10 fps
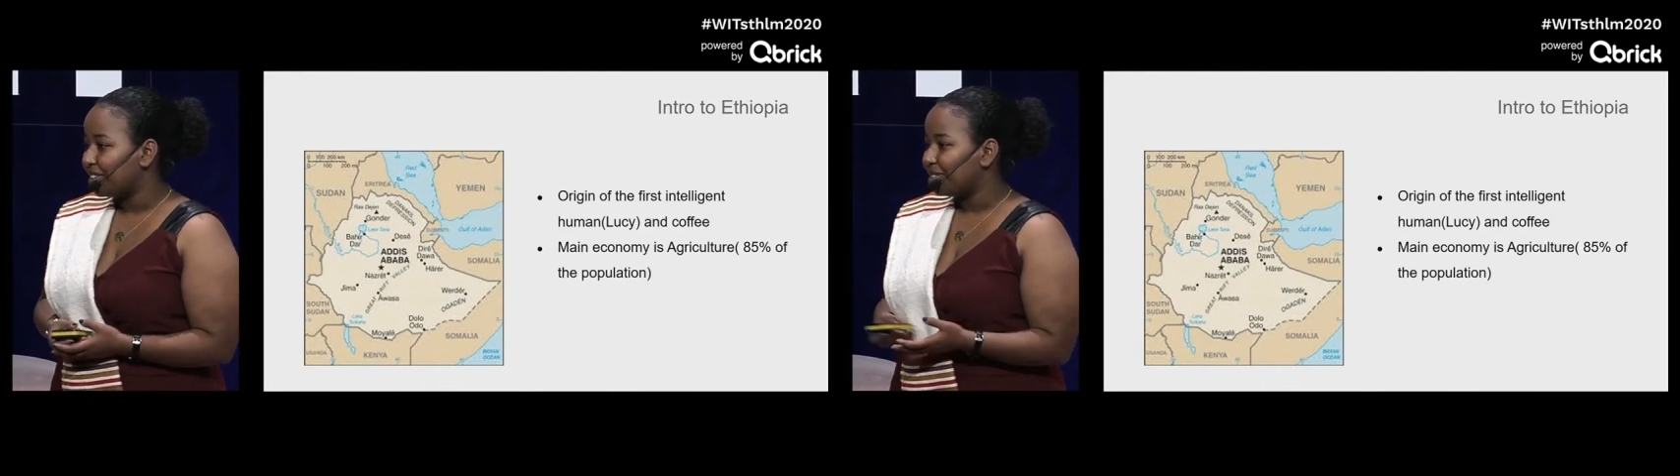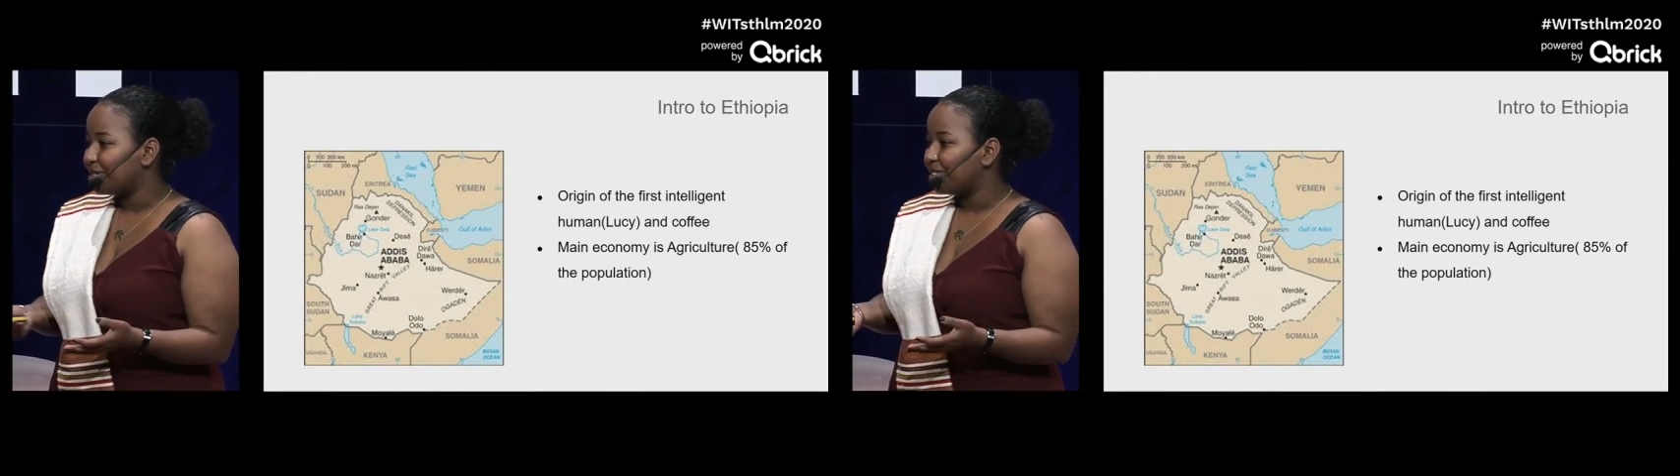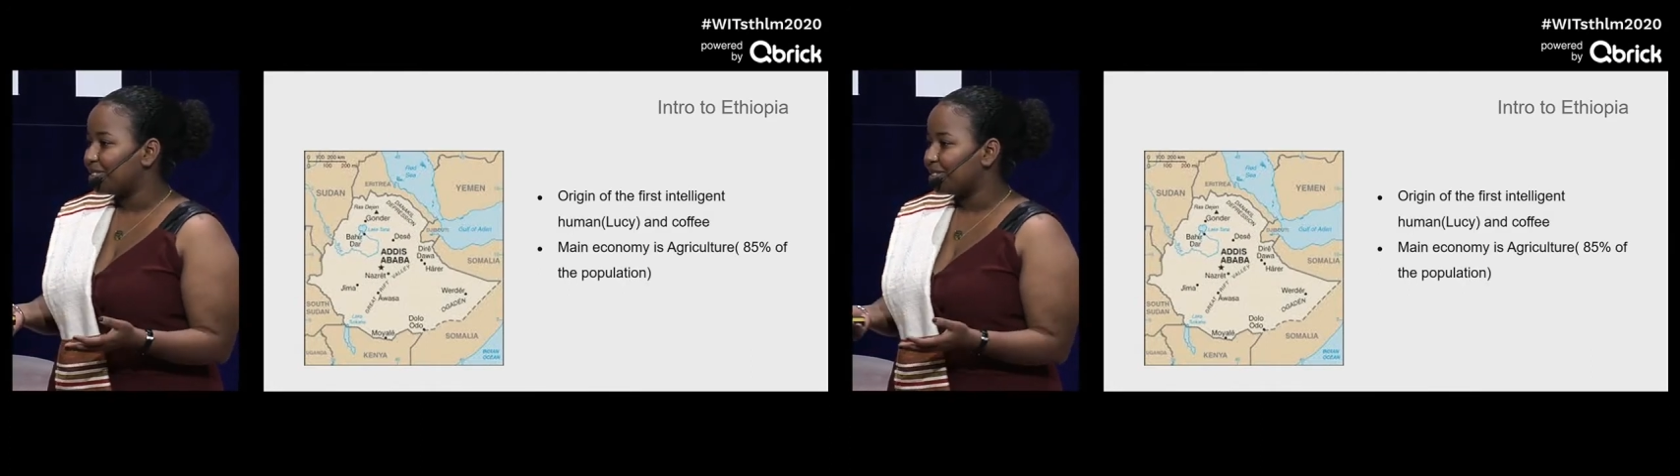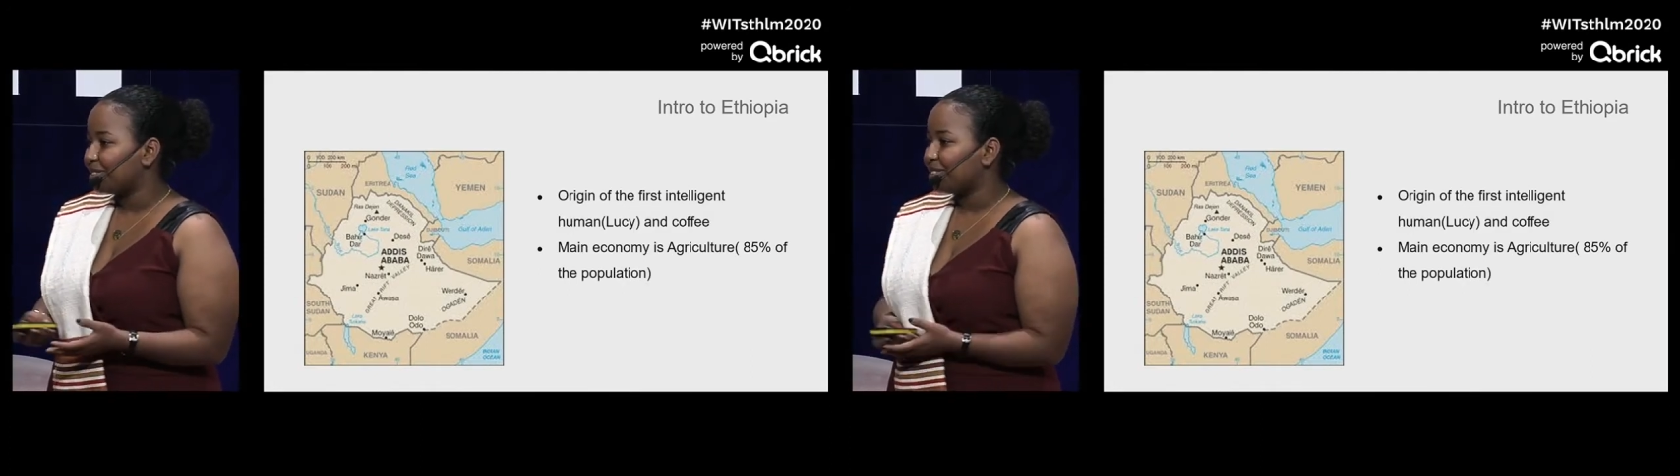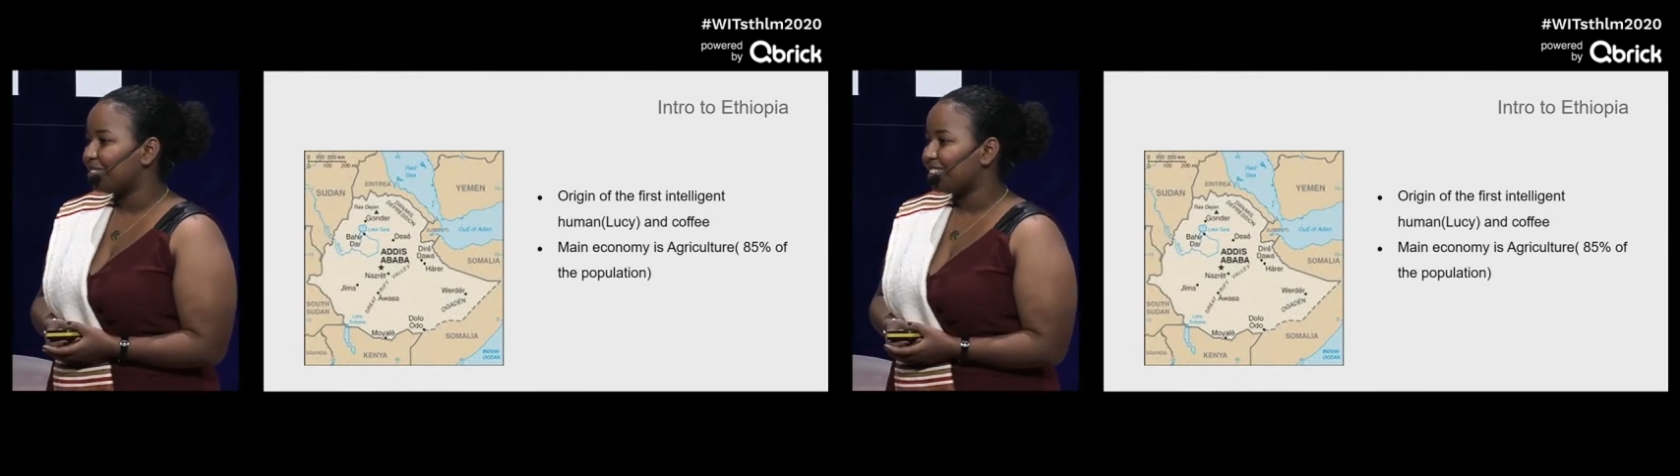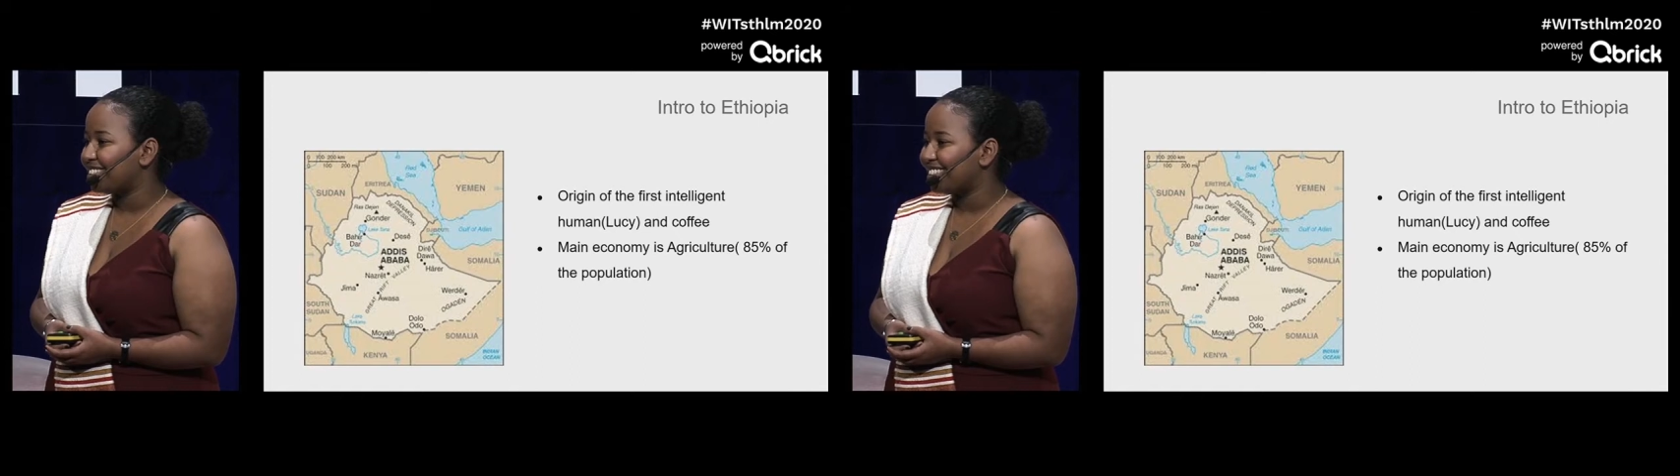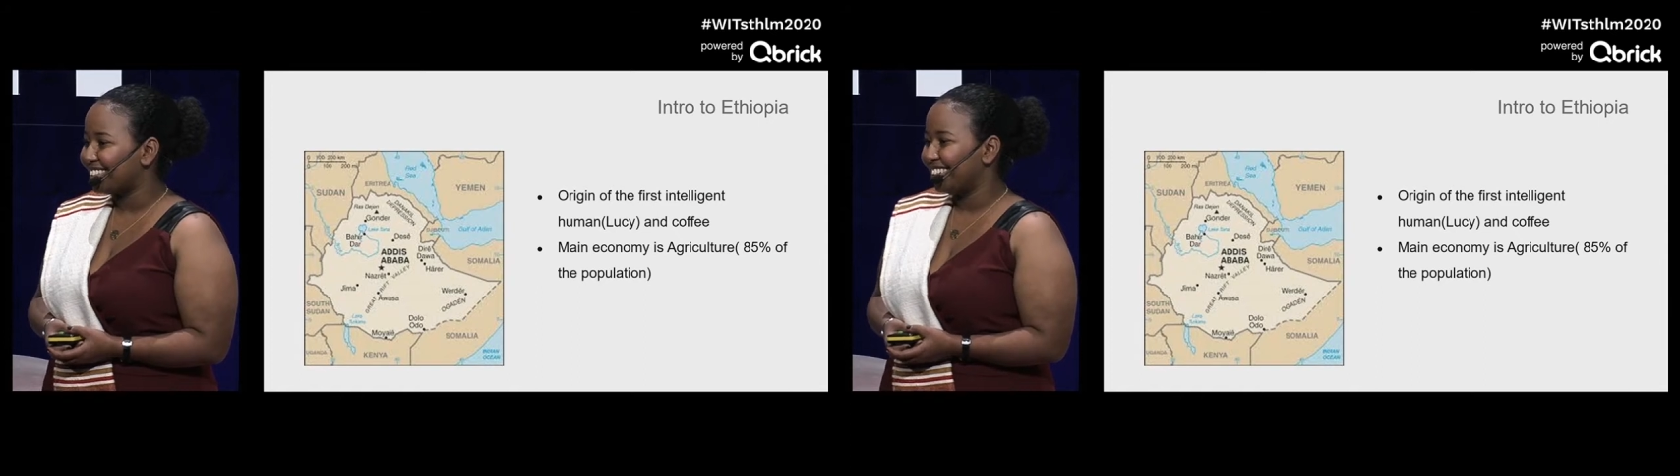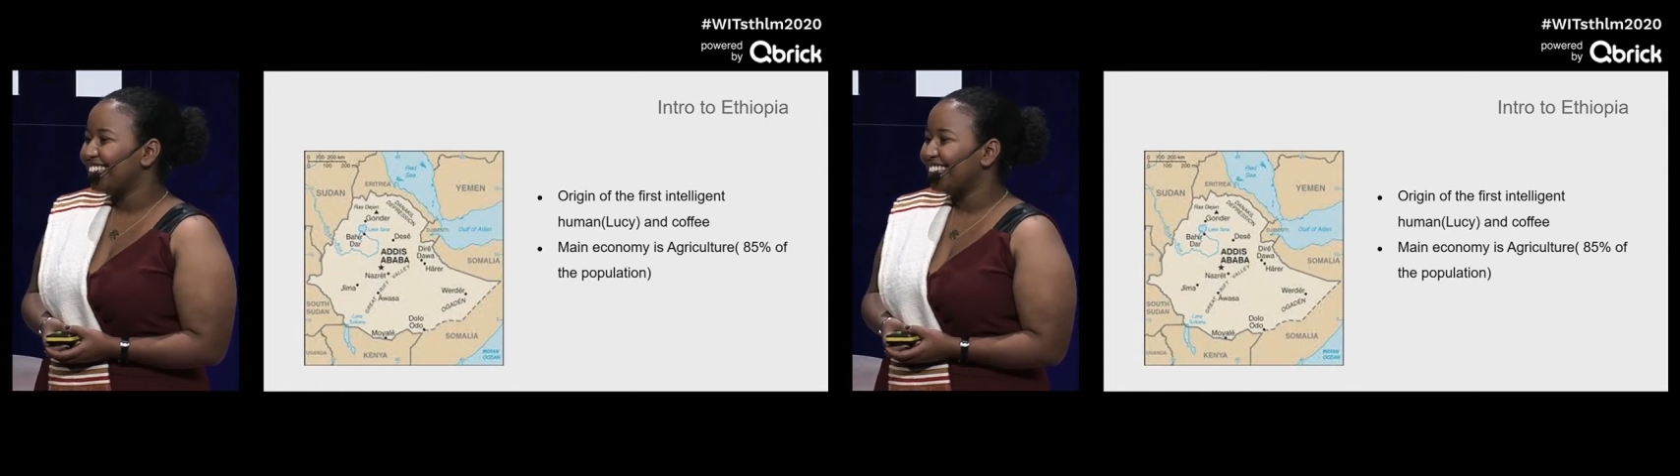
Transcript: and the origin of the first